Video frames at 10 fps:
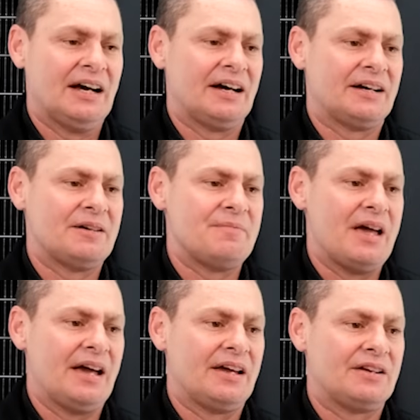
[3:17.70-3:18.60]

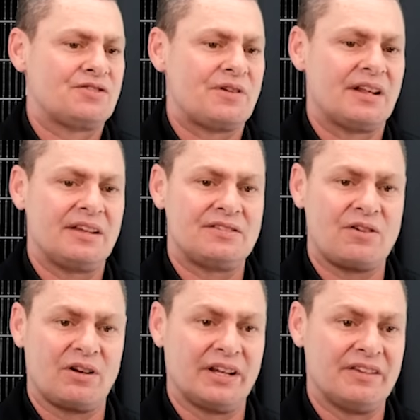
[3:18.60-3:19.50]
And Australia's
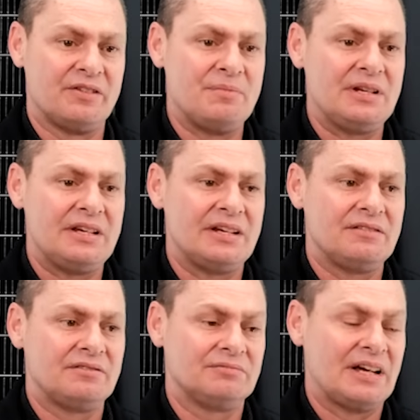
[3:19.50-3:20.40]
got 11
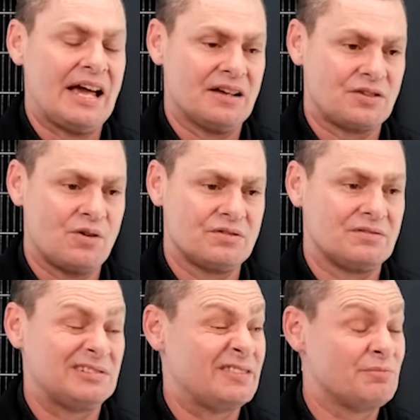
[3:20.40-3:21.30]
million households,
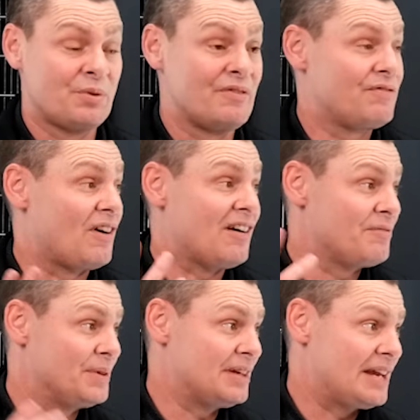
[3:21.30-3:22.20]
11.5
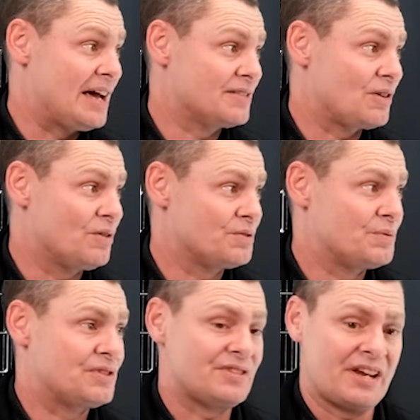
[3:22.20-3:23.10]
million households,
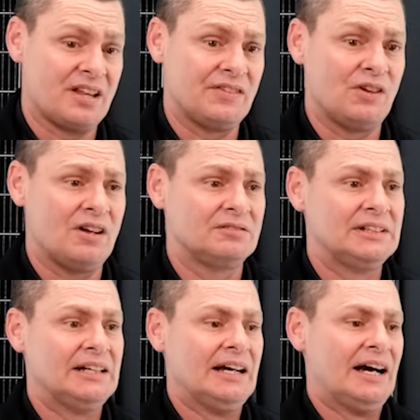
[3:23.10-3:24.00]
which is a hell of a lot.
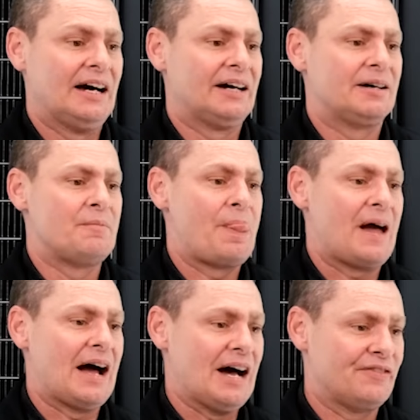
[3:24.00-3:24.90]

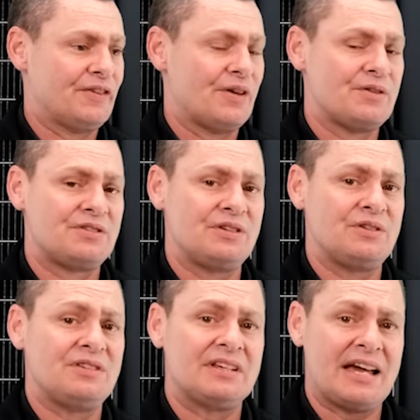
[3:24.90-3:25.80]
Half of those are
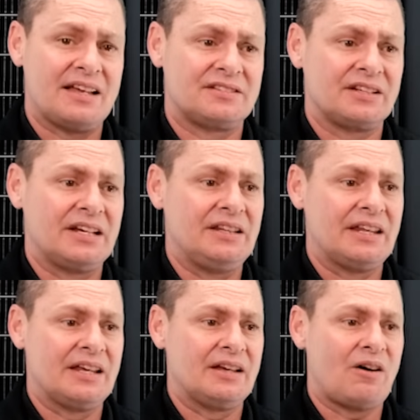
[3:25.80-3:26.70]
using gas to heat
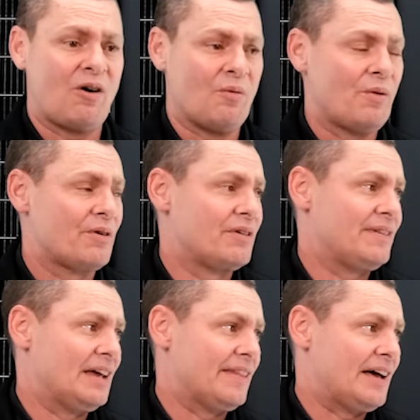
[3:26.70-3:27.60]
their hot water and
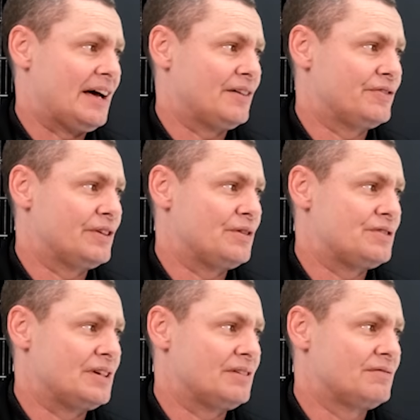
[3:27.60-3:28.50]
the other half are
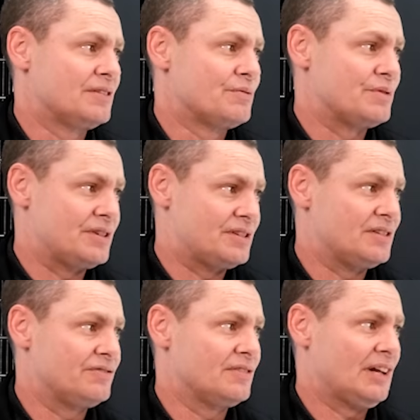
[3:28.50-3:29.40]
using
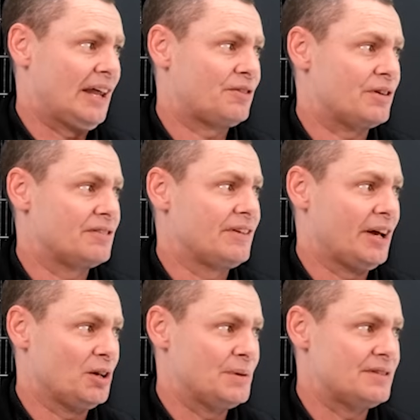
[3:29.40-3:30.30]
resistive electric
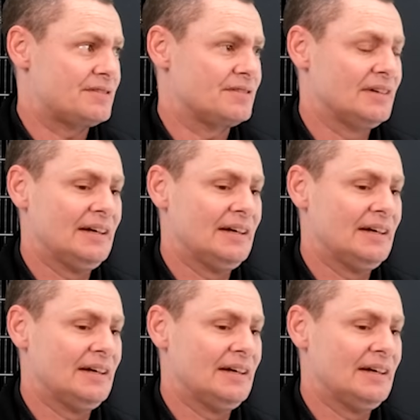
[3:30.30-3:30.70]
elements.